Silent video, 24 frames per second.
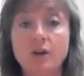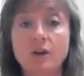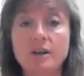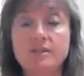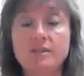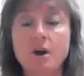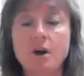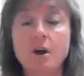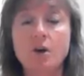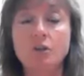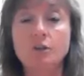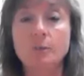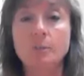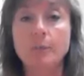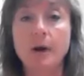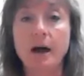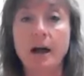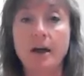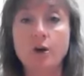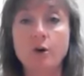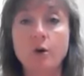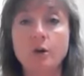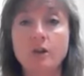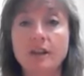It's called a
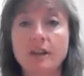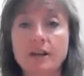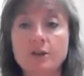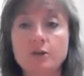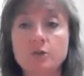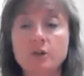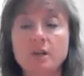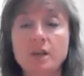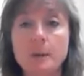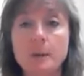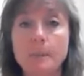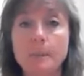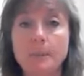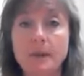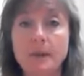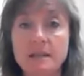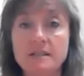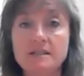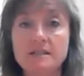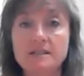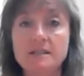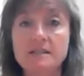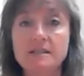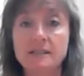bioelectric
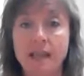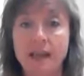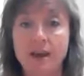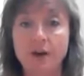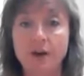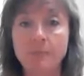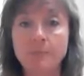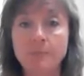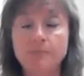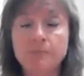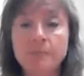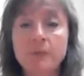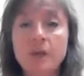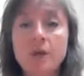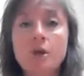impedance scale.